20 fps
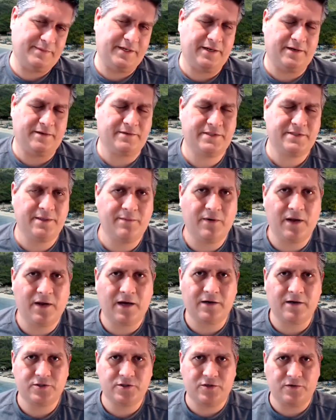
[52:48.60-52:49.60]

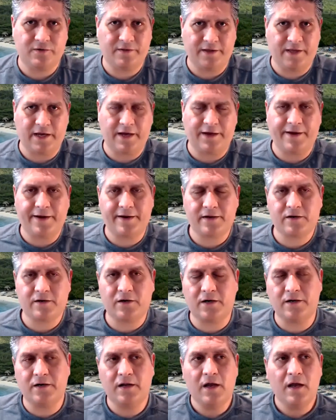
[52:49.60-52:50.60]
similar to the IATA
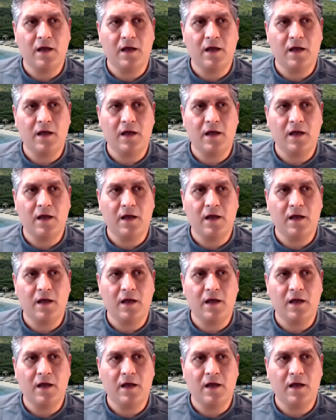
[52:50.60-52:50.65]
card.